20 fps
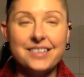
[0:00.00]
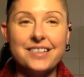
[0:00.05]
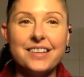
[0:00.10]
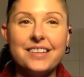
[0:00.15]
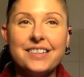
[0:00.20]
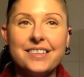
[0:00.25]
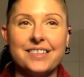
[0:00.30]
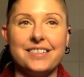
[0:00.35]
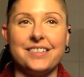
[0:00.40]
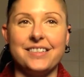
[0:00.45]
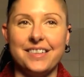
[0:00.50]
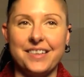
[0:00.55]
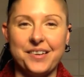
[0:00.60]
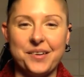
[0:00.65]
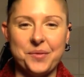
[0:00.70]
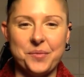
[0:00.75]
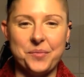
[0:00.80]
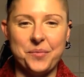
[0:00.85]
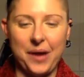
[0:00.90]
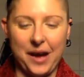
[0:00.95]
I set this thing
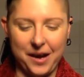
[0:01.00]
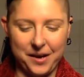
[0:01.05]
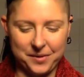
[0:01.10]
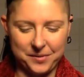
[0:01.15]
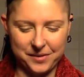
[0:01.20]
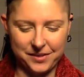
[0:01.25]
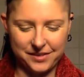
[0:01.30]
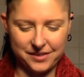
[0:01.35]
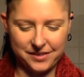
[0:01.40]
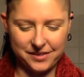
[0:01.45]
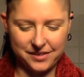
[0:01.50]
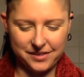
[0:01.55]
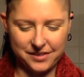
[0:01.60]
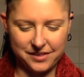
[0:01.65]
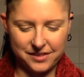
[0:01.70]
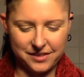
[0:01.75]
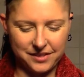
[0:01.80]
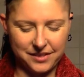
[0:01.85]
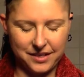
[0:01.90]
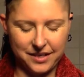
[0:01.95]
up backwards
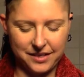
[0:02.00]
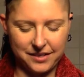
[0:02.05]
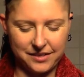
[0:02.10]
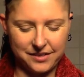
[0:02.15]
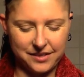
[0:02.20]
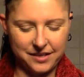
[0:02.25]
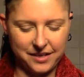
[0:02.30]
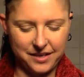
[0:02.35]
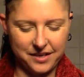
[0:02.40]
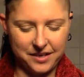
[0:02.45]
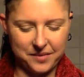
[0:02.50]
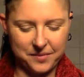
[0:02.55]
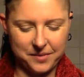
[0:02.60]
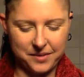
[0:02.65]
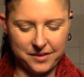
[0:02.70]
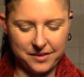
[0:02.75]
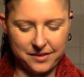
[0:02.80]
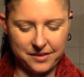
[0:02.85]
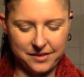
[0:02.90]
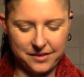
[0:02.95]
last time
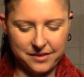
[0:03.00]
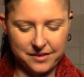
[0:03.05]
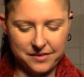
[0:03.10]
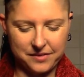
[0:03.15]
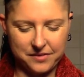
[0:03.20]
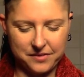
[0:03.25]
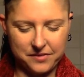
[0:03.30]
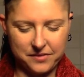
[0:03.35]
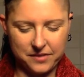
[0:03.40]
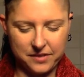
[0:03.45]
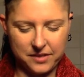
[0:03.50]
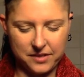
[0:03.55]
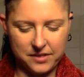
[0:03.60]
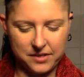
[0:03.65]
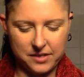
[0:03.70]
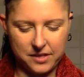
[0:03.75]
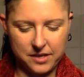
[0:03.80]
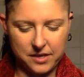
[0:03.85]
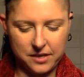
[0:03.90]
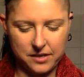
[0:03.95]
and it was very
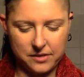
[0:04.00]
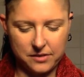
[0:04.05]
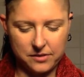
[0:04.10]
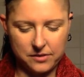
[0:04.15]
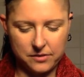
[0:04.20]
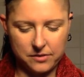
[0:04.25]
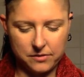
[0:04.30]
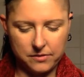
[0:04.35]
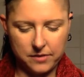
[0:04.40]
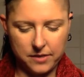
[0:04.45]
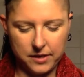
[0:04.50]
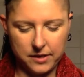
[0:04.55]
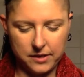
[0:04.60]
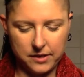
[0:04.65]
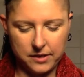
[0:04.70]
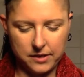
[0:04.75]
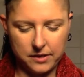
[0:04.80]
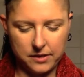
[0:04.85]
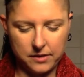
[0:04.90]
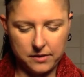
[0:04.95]
sad. So right
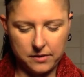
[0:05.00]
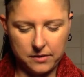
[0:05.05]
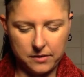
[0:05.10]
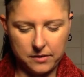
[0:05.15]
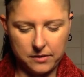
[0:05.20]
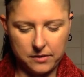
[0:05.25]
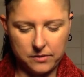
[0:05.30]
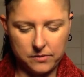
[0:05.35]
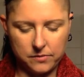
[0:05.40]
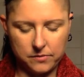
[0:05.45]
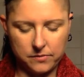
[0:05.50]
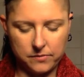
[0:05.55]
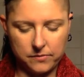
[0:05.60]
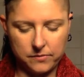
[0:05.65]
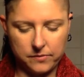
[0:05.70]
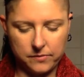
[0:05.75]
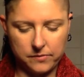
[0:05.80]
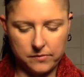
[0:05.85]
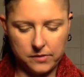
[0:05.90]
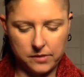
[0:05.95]
now it's
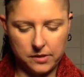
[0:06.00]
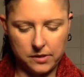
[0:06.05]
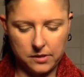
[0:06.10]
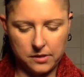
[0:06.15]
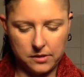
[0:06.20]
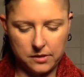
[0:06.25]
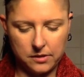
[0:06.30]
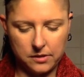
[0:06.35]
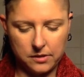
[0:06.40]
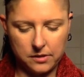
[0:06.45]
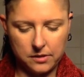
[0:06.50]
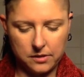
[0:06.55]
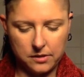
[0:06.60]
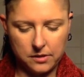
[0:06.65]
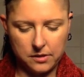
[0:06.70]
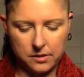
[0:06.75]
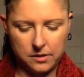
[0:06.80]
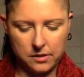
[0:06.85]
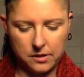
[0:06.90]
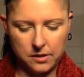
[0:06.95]
115 and
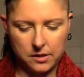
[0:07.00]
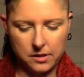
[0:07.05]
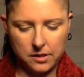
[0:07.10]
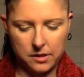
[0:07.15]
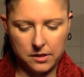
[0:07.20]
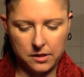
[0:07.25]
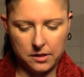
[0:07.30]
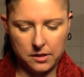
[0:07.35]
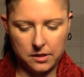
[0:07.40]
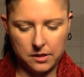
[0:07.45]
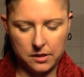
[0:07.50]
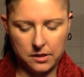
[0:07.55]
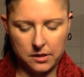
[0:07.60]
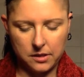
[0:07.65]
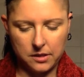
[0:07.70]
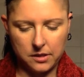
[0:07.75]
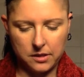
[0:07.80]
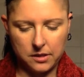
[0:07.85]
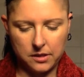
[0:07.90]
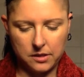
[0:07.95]

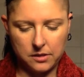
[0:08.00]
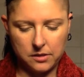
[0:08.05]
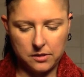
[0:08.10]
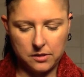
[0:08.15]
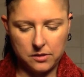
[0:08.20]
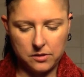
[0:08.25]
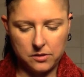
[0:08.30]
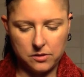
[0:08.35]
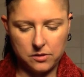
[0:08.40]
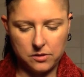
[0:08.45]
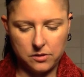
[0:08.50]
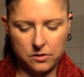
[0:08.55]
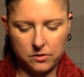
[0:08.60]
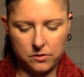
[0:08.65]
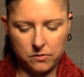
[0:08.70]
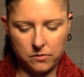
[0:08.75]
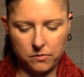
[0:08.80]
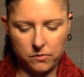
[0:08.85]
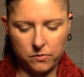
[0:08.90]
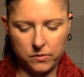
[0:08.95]
I
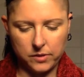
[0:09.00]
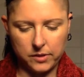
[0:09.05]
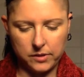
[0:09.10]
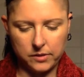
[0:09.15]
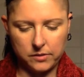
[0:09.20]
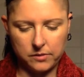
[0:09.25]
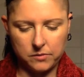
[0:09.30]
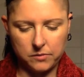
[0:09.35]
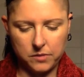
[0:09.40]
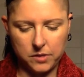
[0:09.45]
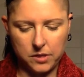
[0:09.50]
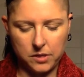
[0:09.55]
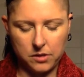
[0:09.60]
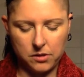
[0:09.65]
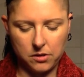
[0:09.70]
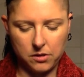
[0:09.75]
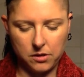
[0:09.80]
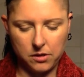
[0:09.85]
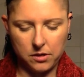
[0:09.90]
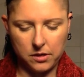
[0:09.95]
don't want it to be
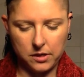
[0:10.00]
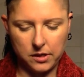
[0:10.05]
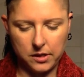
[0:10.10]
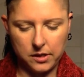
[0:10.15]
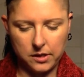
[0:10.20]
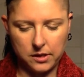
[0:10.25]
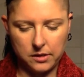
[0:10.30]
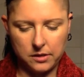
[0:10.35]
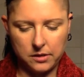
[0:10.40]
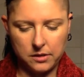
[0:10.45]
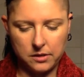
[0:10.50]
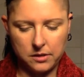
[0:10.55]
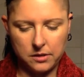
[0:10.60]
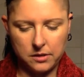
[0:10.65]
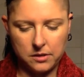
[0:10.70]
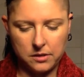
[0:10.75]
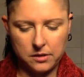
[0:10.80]
on.